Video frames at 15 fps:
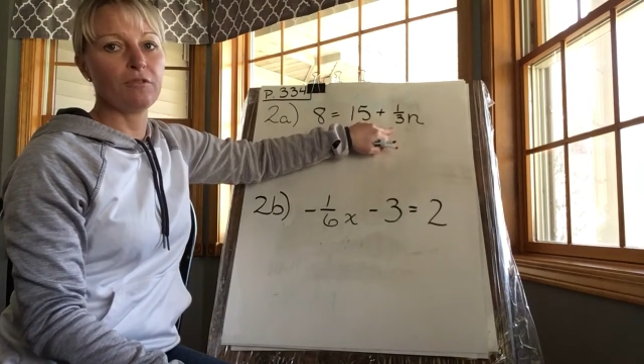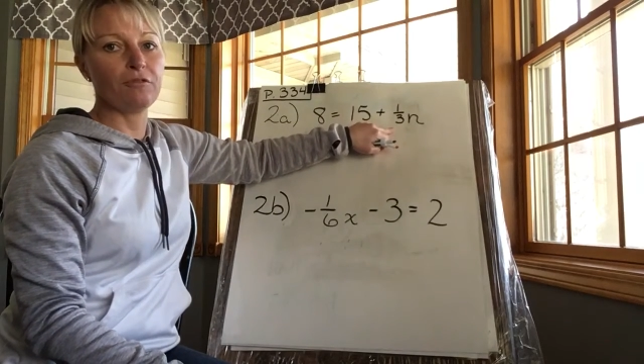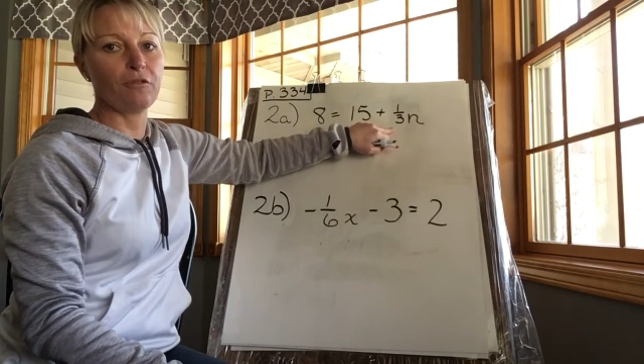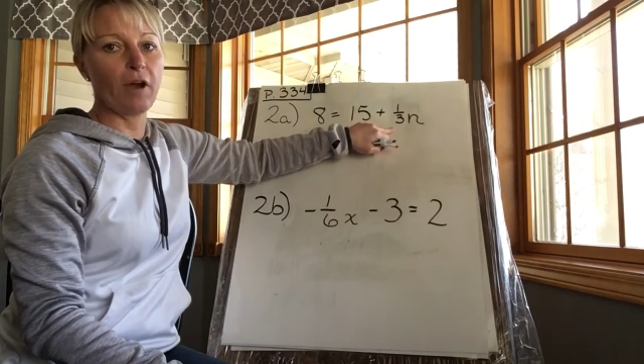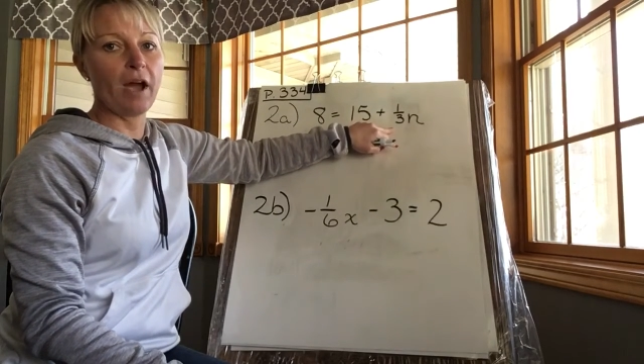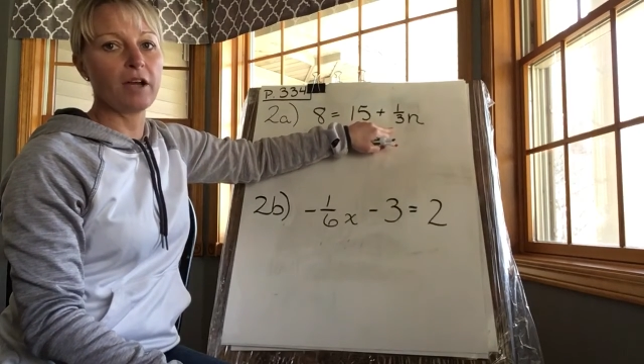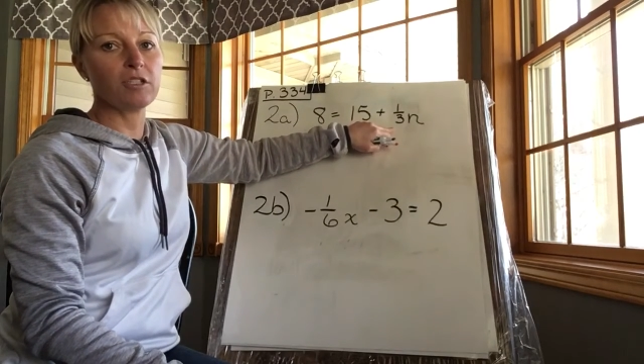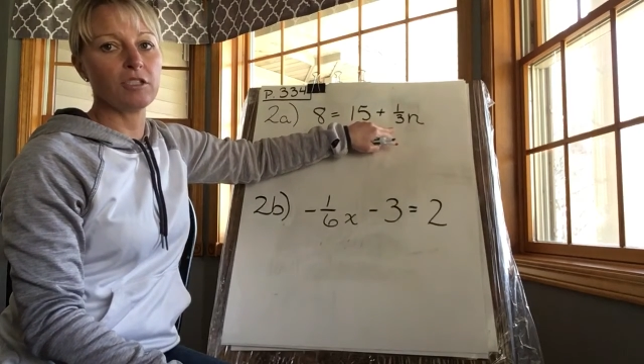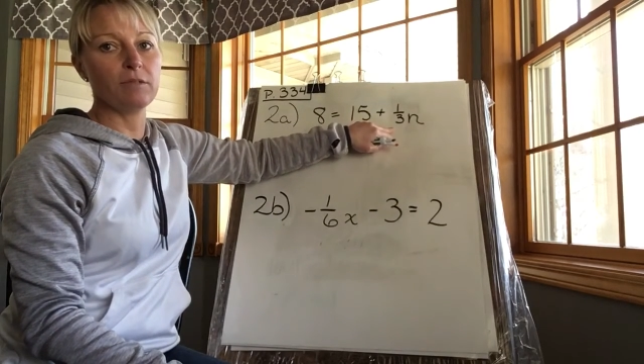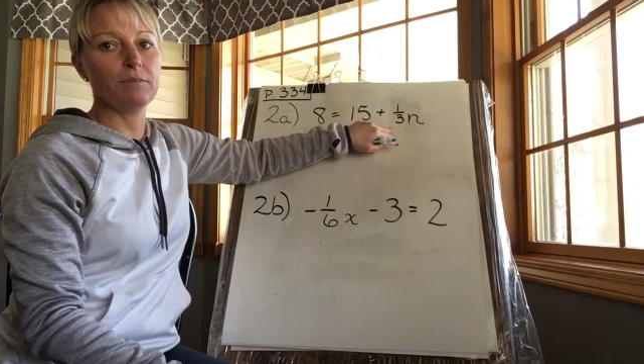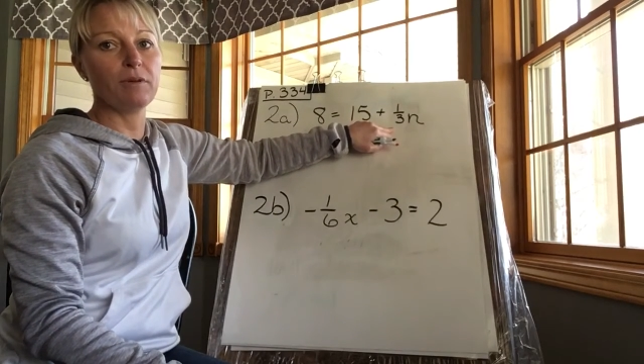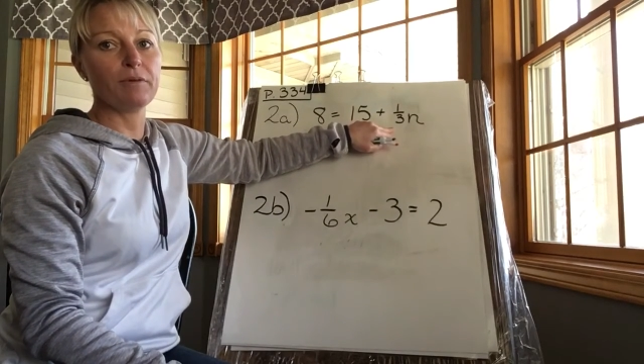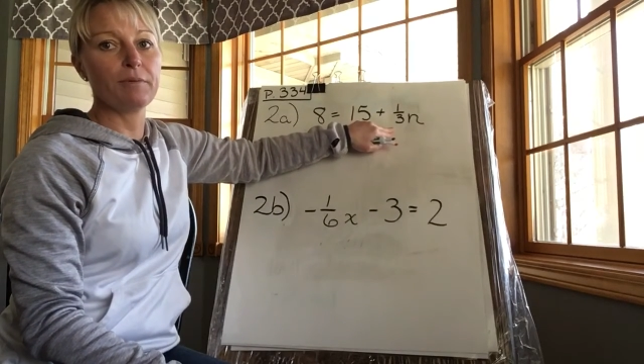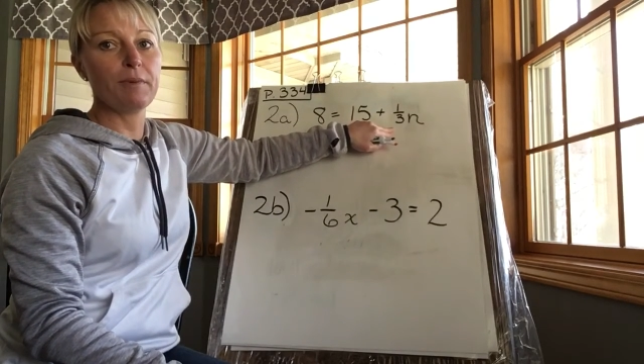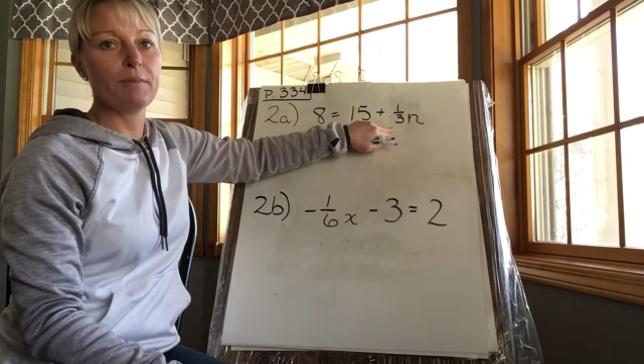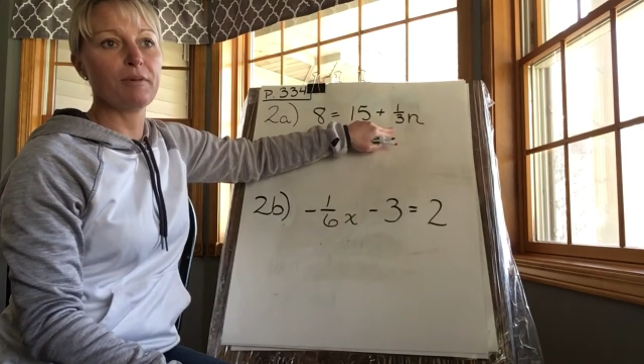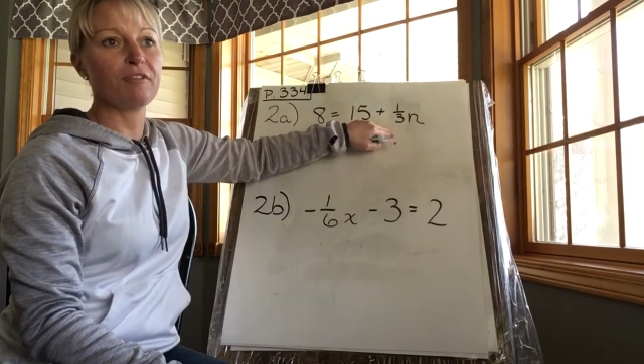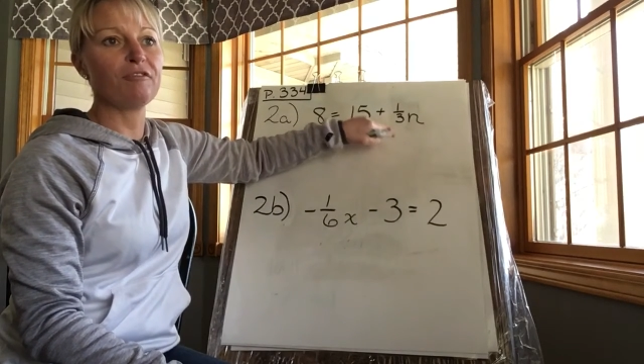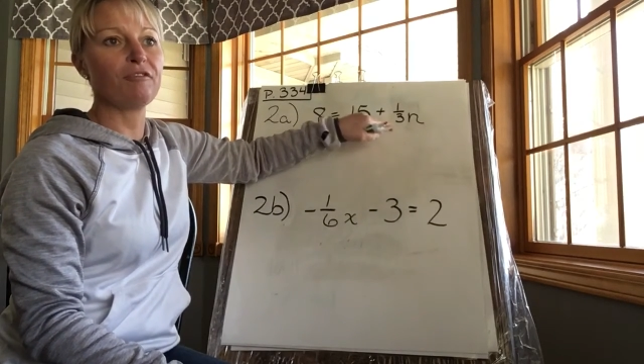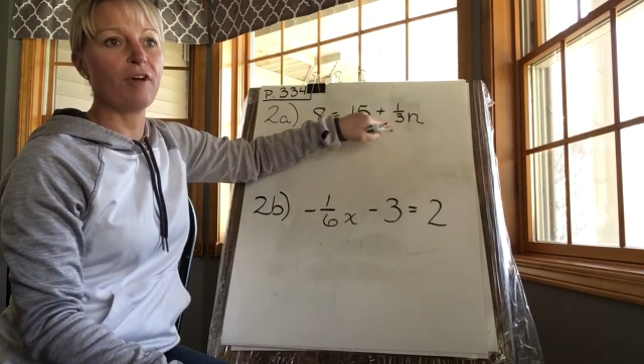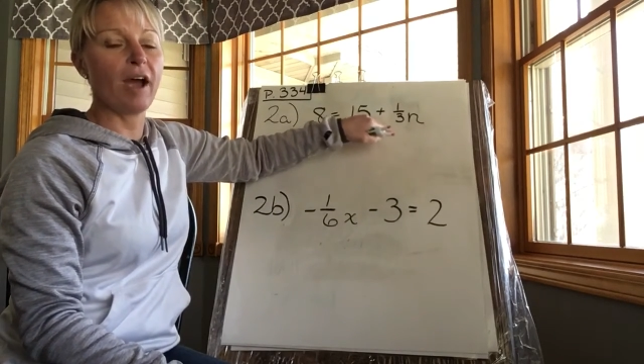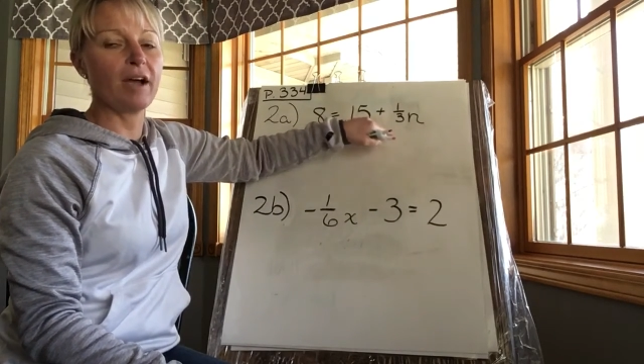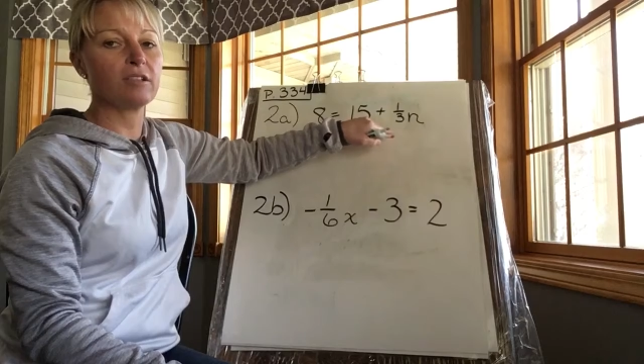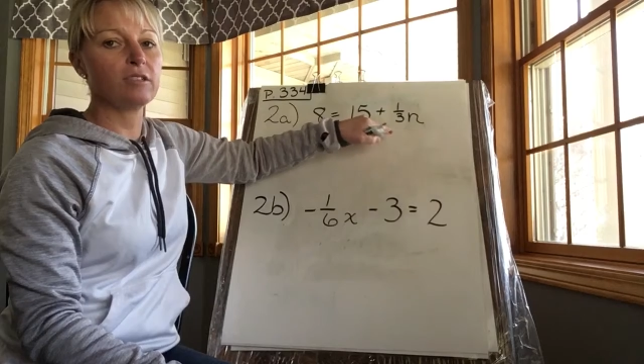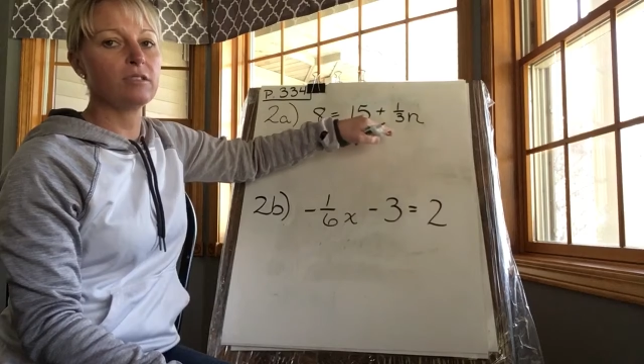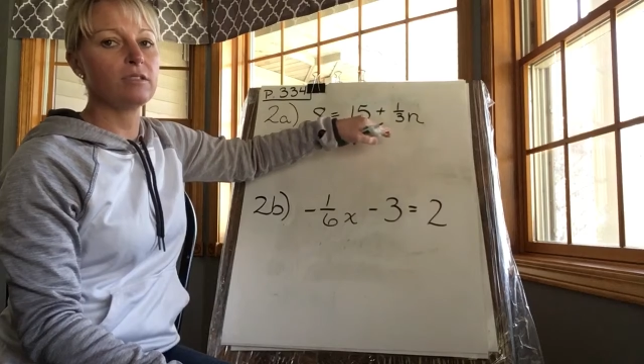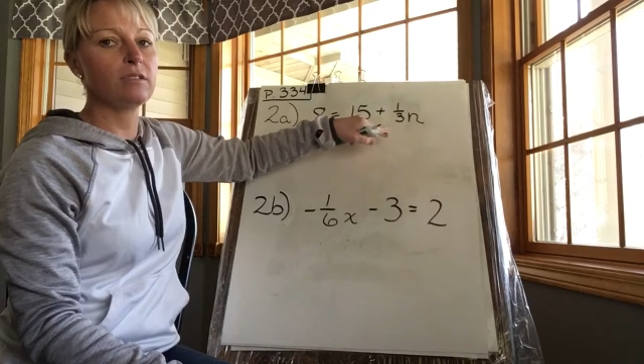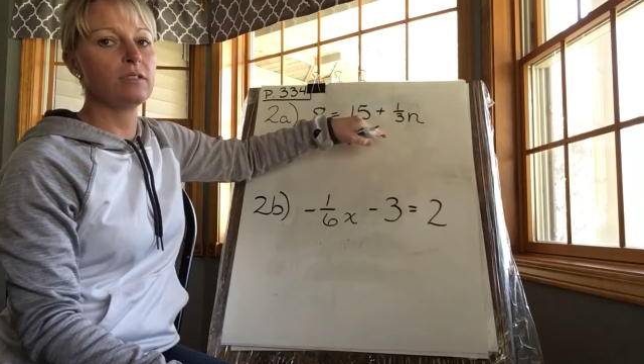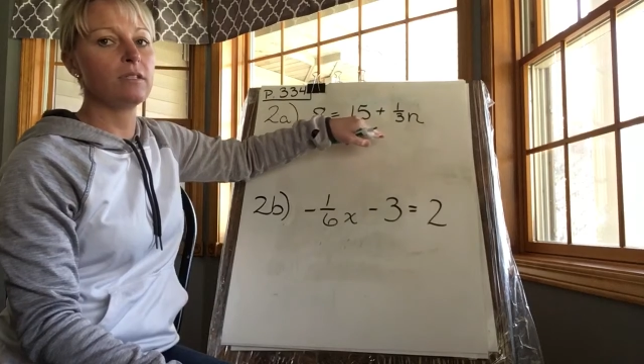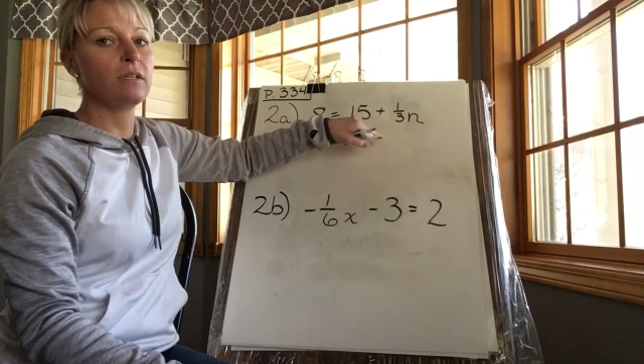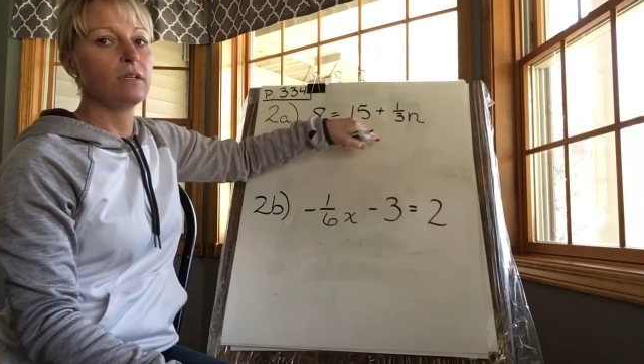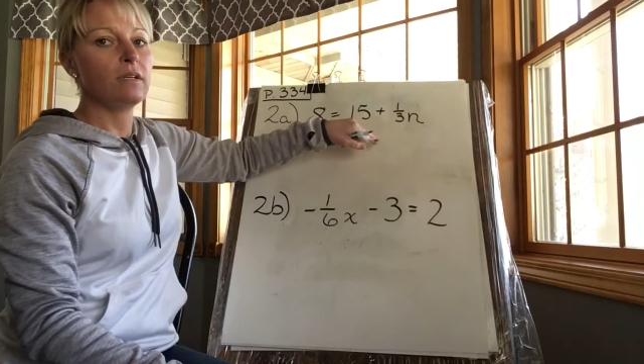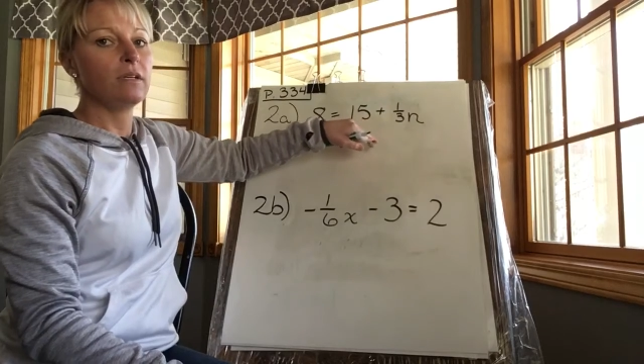a fraction. But remember fractions,